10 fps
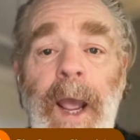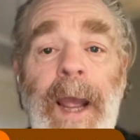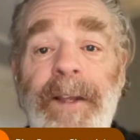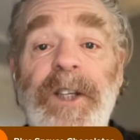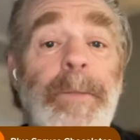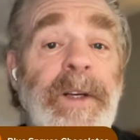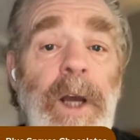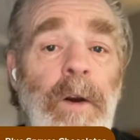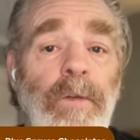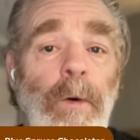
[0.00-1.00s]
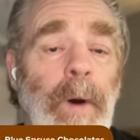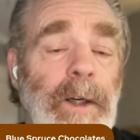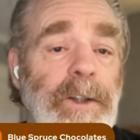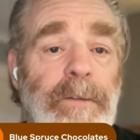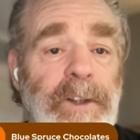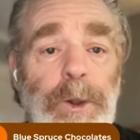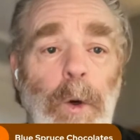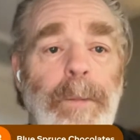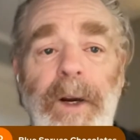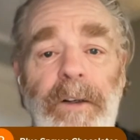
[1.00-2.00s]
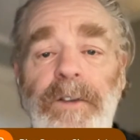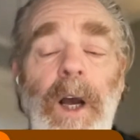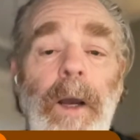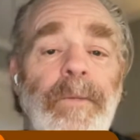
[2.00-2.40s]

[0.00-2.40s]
And this has been done over a relatively short period of time,